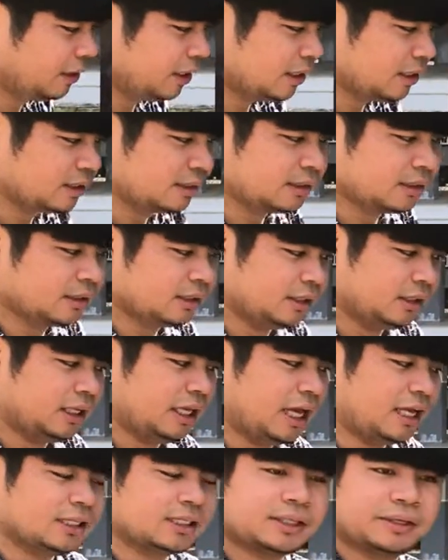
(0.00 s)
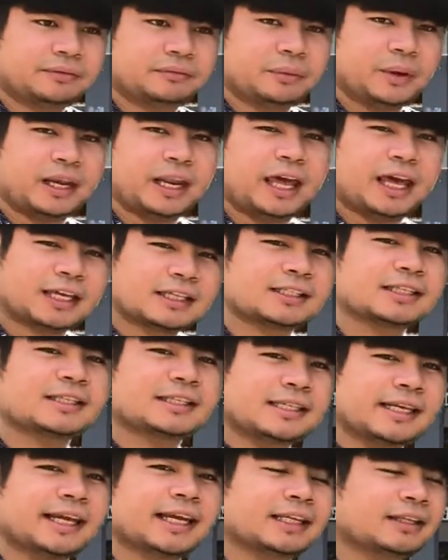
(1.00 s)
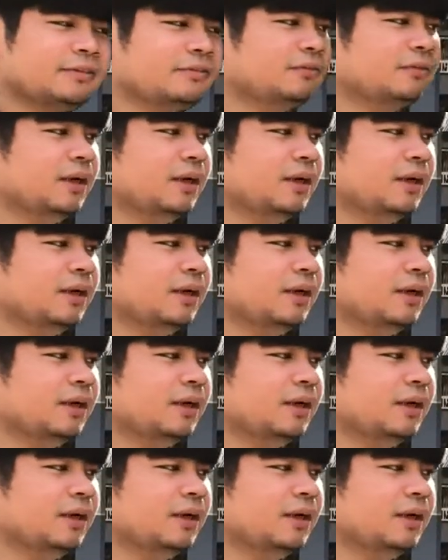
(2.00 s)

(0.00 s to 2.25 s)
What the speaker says: is the answer when x is negative